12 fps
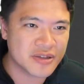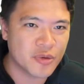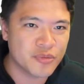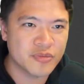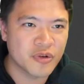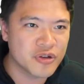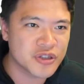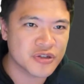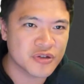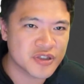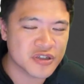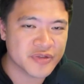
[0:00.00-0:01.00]
you know,
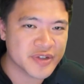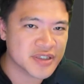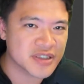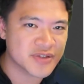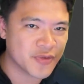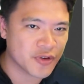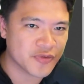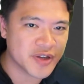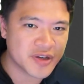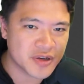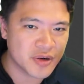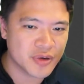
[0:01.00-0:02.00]
promotional services for
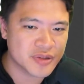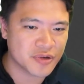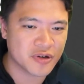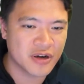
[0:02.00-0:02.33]
videos